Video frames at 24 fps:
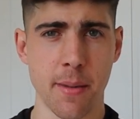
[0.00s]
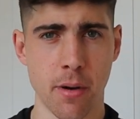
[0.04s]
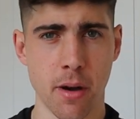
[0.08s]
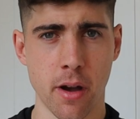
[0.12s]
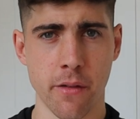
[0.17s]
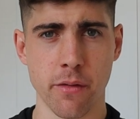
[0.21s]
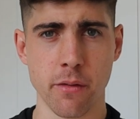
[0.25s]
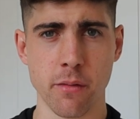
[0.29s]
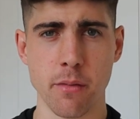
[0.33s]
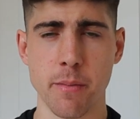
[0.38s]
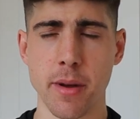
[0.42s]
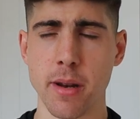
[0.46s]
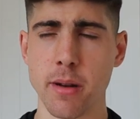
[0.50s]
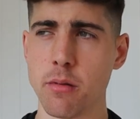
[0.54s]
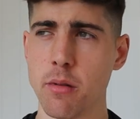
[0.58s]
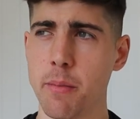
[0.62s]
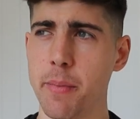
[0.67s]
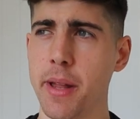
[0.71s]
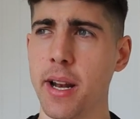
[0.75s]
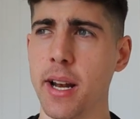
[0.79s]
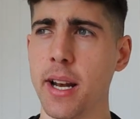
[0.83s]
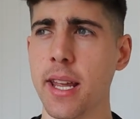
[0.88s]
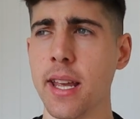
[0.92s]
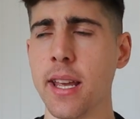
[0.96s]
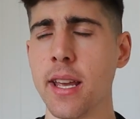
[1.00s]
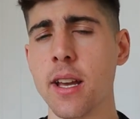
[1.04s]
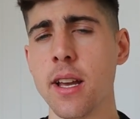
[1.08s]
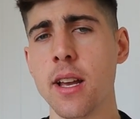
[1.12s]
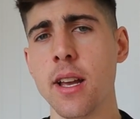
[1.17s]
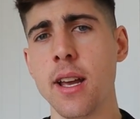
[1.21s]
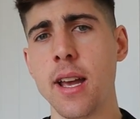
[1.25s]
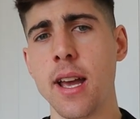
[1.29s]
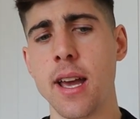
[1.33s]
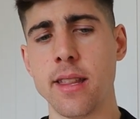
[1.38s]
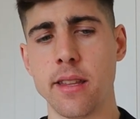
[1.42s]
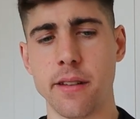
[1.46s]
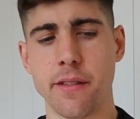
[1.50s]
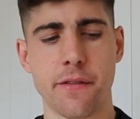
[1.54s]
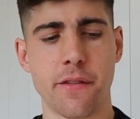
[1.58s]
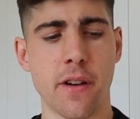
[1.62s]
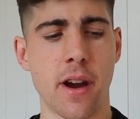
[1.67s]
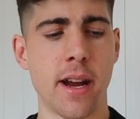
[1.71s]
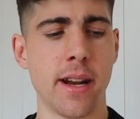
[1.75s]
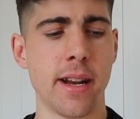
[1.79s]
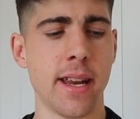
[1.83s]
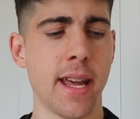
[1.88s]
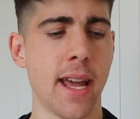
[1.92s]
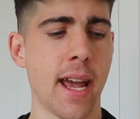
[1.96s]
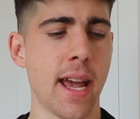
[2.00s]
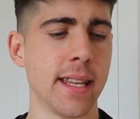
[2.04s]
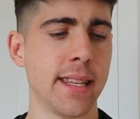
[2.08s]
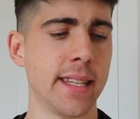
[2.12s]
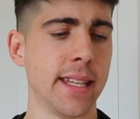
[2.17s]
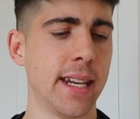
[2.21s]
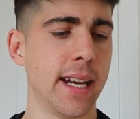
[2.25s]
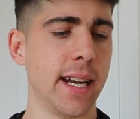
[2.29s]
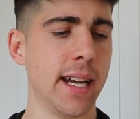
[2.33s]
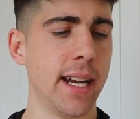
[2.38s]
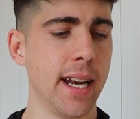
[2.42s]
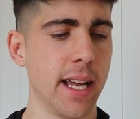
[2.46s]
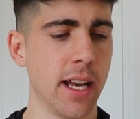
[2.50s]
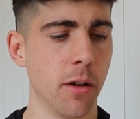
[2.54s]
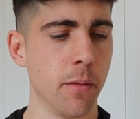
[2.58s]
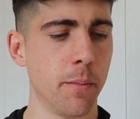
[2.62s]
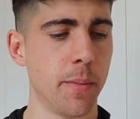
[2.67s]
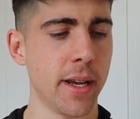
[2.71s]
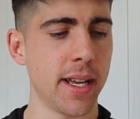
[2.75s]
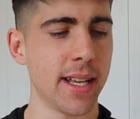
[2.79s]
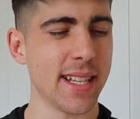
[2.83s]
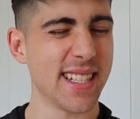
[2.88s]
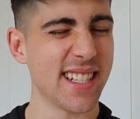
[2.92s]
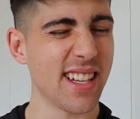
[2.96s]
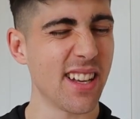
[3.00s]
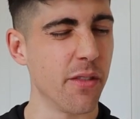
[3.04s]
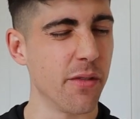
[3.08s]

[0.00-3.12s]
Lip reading: day apart from a bit of mobility, and then Friday I did a little bit